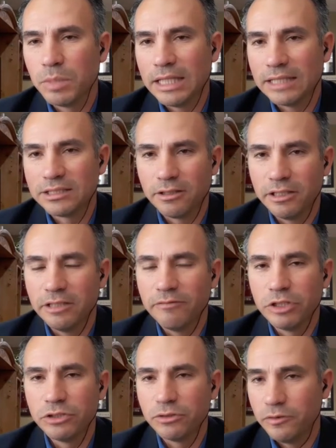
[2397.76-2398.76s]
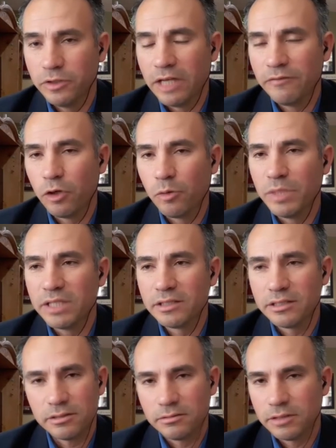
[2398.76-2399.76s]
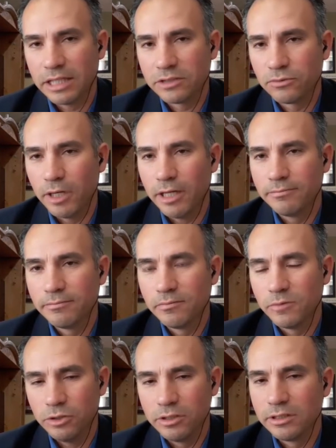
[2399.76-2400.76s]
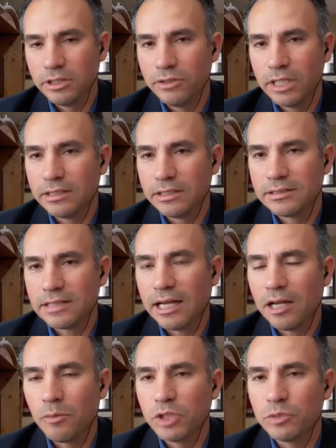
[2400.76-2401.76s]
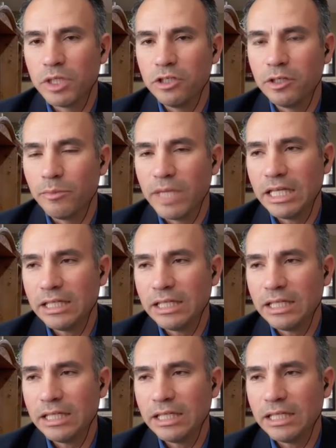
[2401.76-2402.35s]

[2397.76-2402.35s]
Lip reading: but that's on an individual. If you have your own business, guess what? You get to decide how much money you can